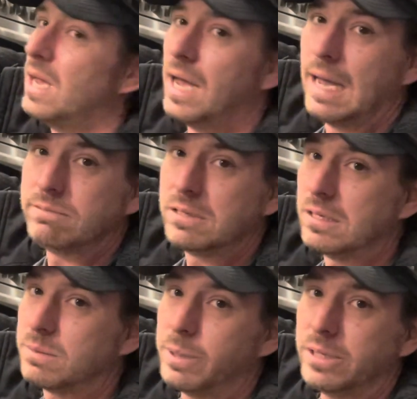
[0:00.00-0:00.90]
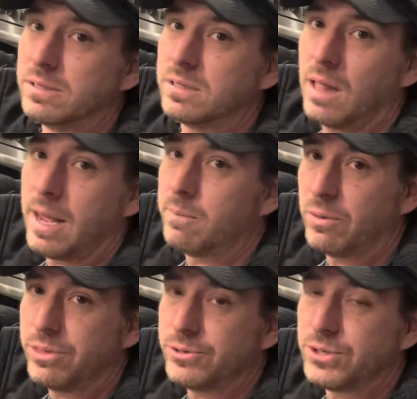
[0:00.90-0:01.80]
I've just been slammed
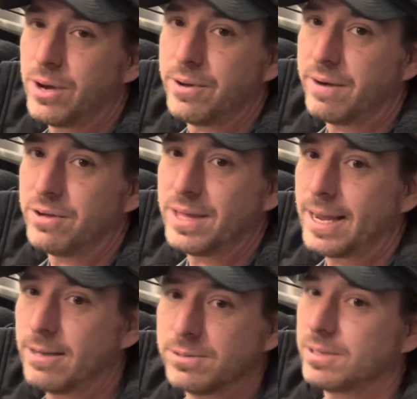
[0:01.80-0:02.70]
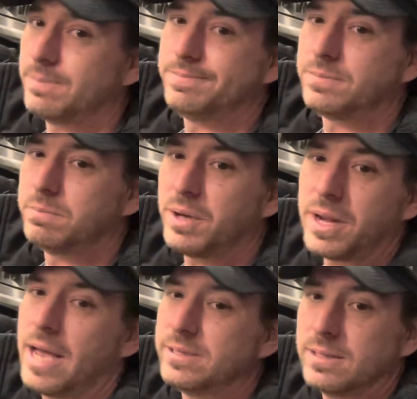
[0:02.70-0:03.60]
with the show and everything else. But
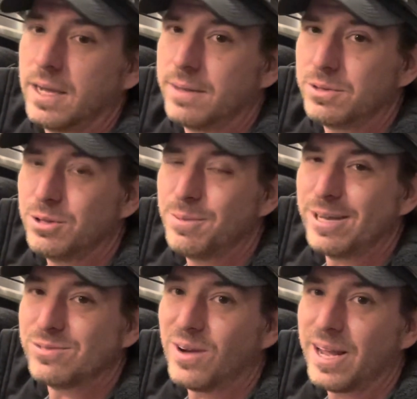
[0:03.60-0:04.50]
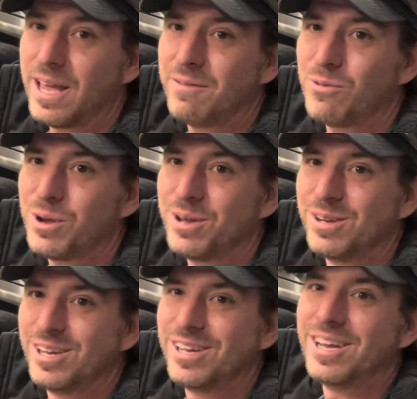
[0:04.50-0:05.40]
guys, do the best I can for you.
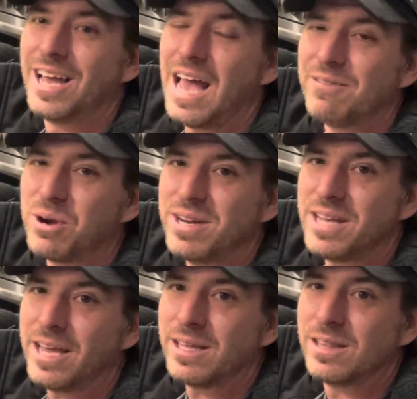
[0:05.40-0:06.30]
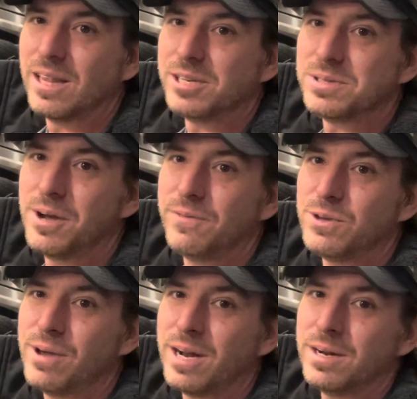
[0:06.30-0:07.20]
Have a great day. Let us know if
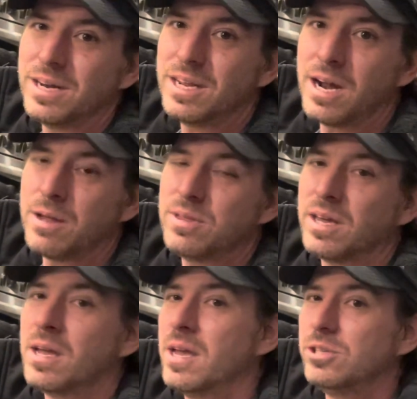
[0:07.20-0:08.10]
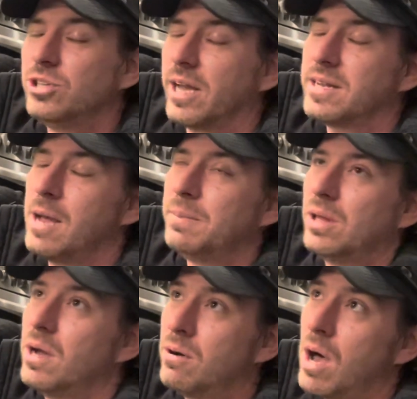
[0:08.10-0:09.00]
you need anything. Check down
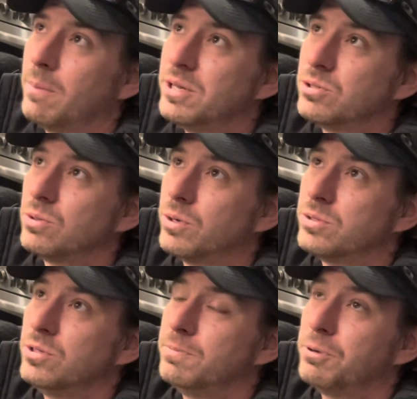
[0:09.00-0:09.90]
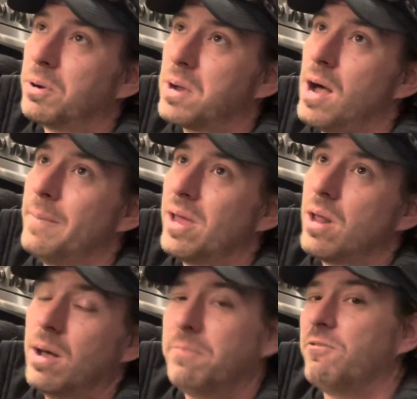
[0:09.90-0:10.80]
below. I'll be sure to put a comment
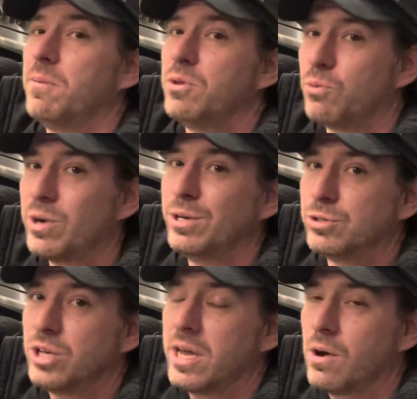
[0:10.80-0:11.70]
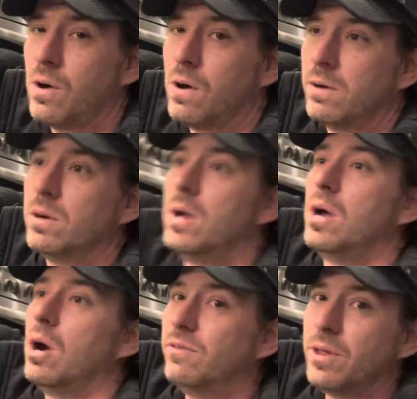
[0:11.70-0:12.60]
up from the Real JR
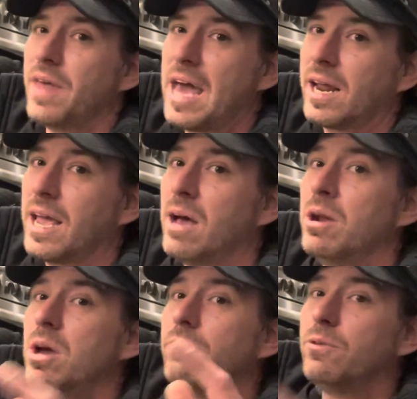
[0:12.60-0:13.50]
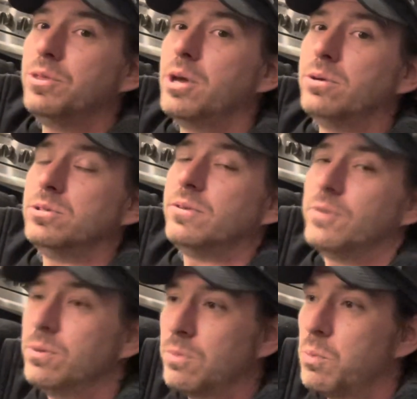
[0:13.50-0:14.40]
over to that account. For those of
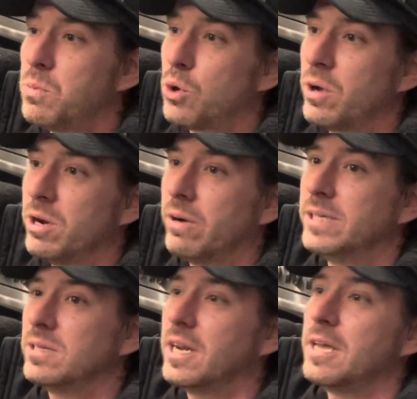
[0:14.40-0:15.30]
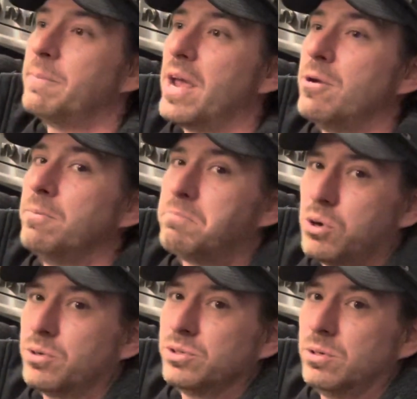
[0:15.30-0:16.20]
you more interested in my own
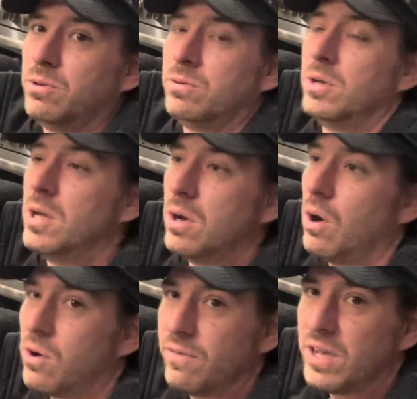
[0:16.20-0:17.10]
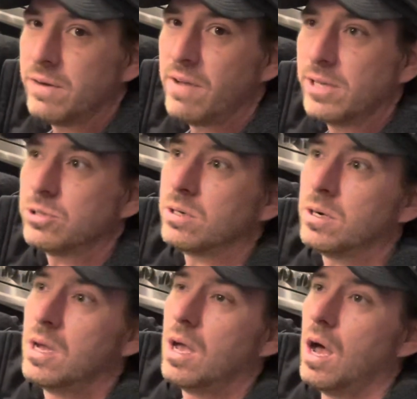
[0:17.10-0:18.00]
personal RV adventure,
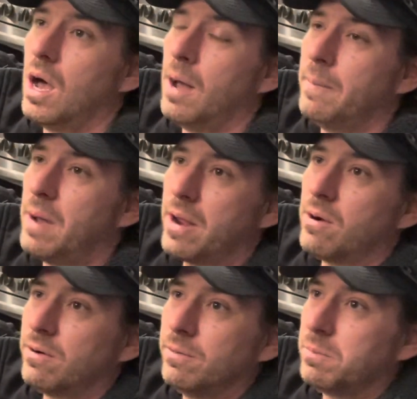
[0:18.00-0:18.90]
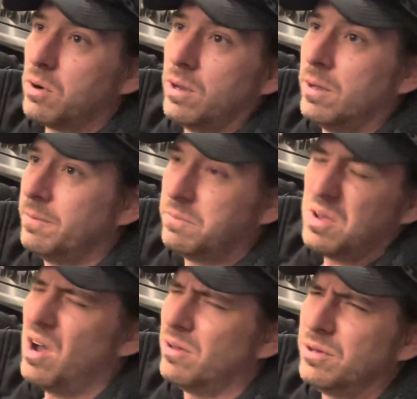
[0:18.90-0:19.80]

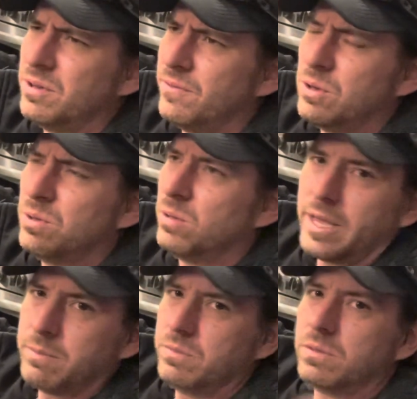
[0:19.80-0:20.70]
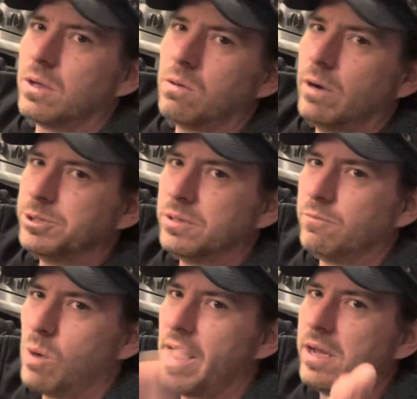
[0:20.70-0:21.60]
all of you, like the question of
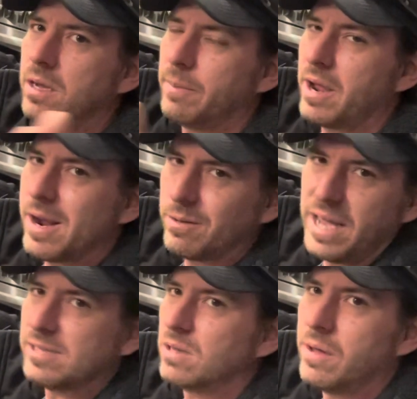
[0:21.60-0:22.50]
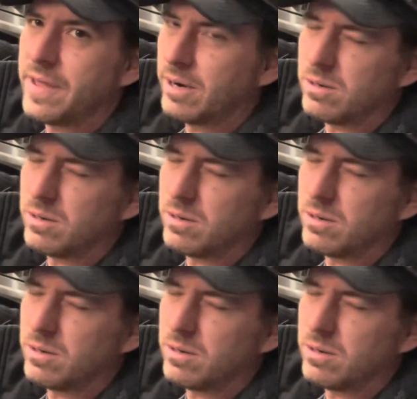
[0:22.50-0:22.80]
why I cut my hair, that's on there, all